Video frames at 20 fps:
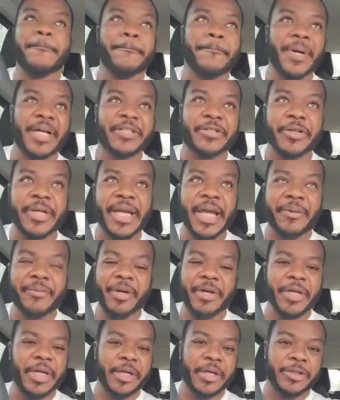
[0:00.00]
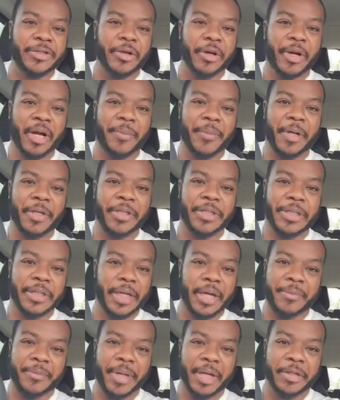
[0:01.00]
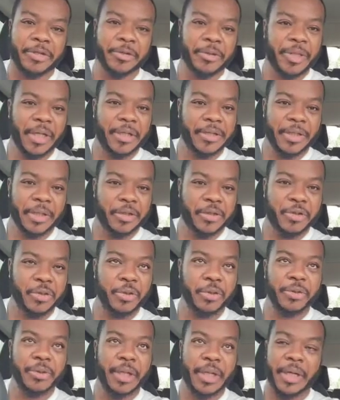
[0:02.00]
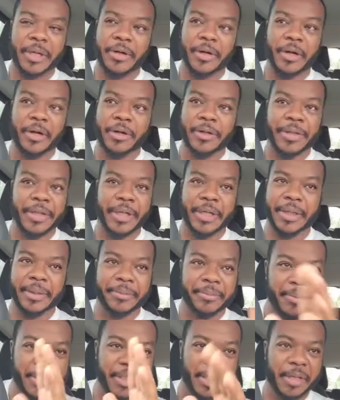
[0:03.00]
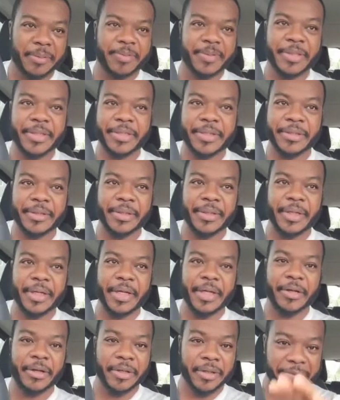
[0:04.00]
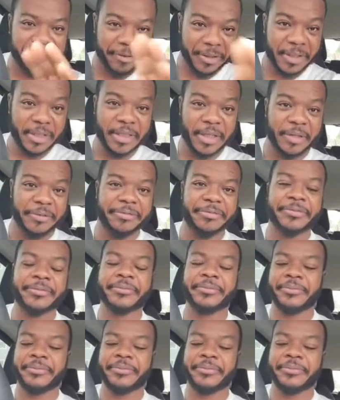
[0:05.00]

But today I'm not here to talk about GMA 2002 and all the mishaps and all the fun stuff.